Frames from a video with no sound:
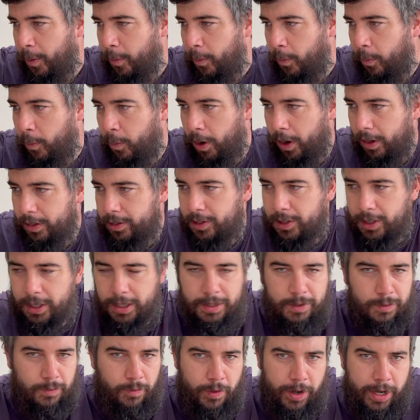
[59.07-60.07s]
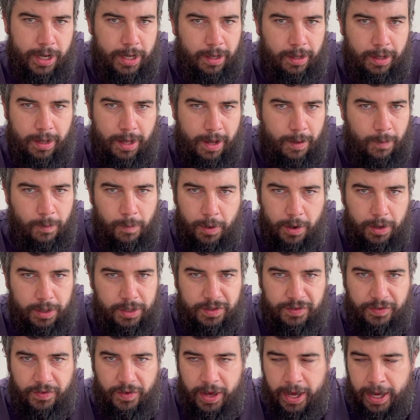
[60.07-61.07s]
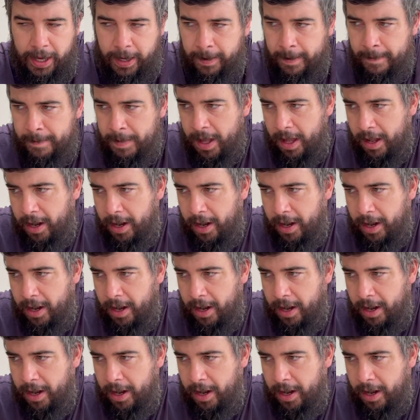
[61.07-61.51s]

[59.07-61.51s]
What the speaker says: what is real and what is fake.